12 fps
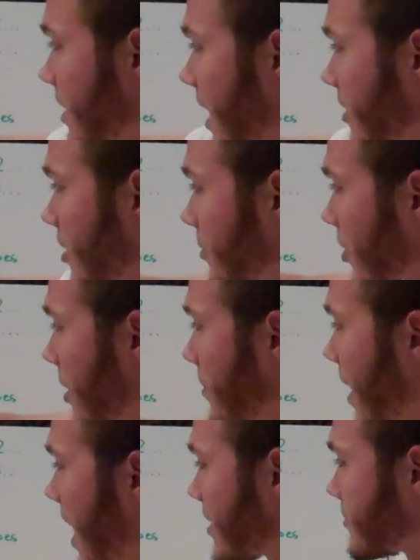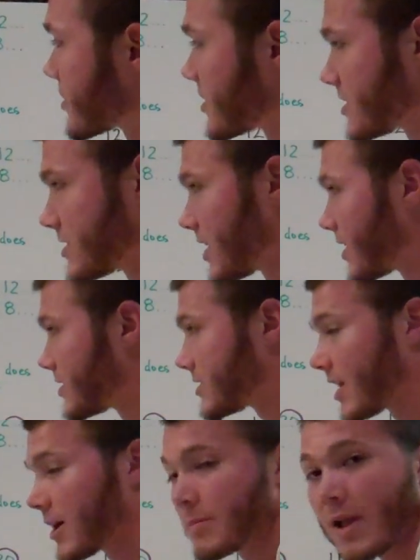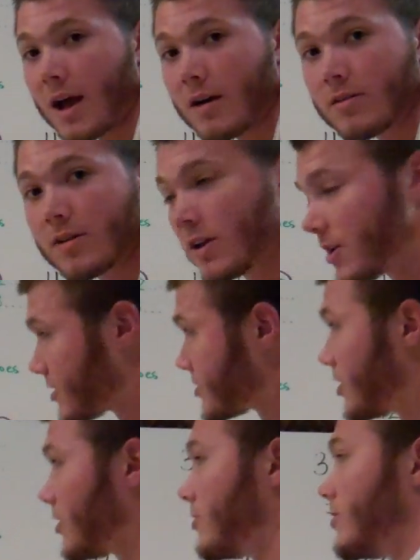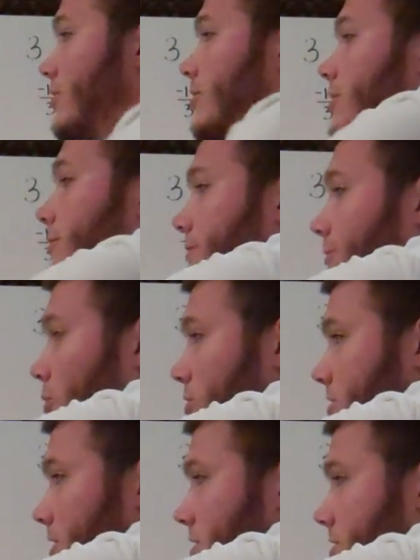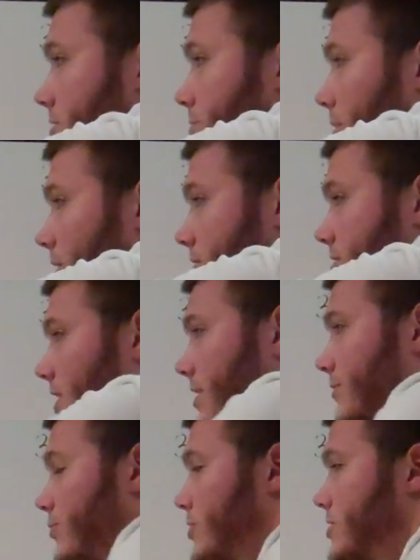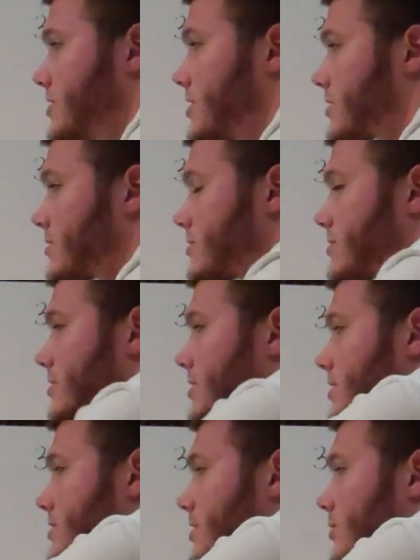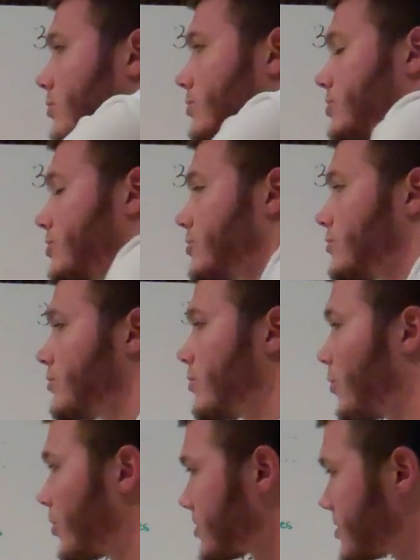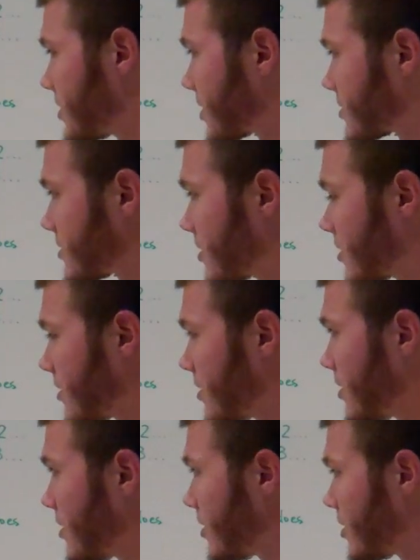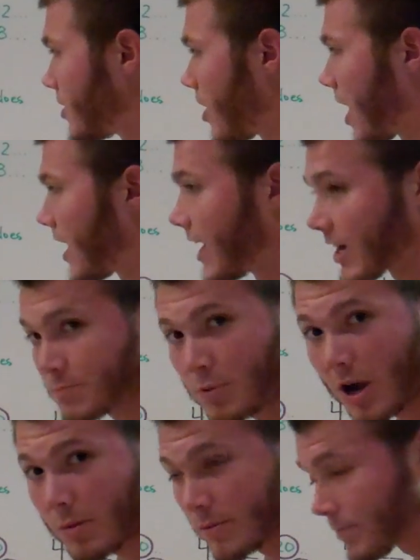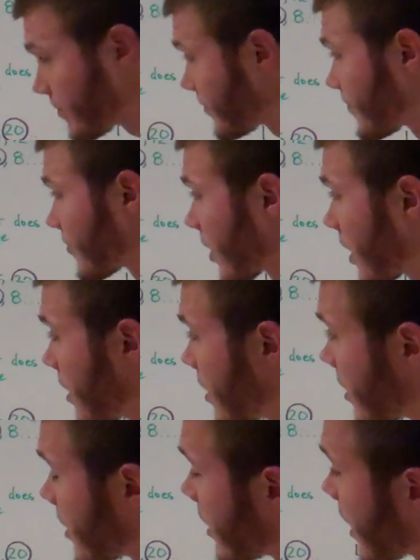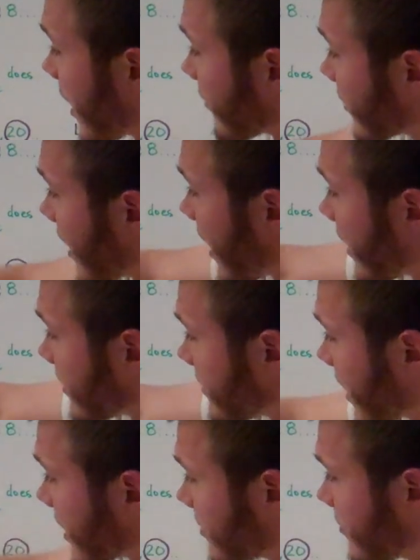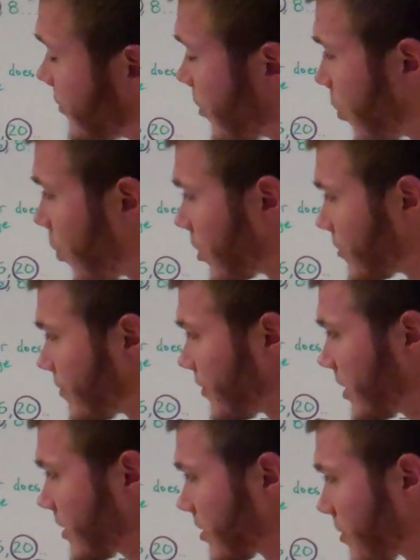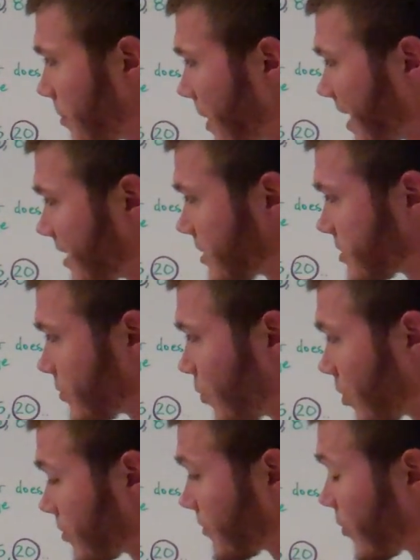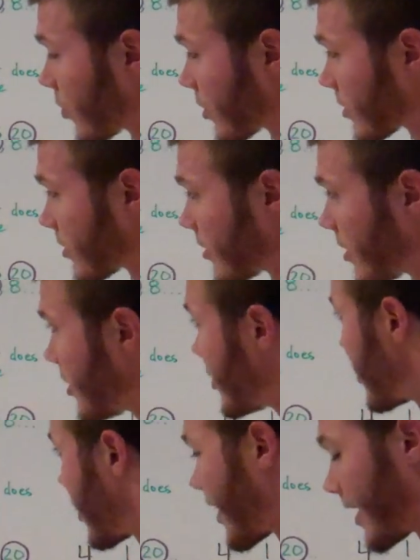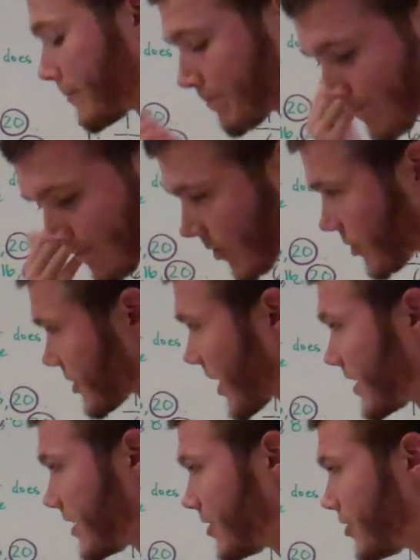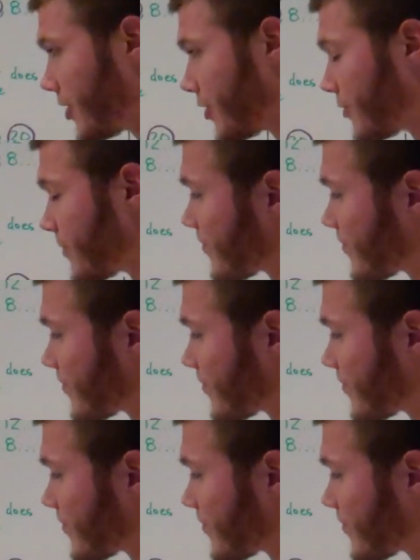That number on bottom is going to stay the same now. So 4/6 plus -3/6 is equal to 1/6. Alright, next problem. I've got -1/5 minus 1/4. Alright, first thing I need to do.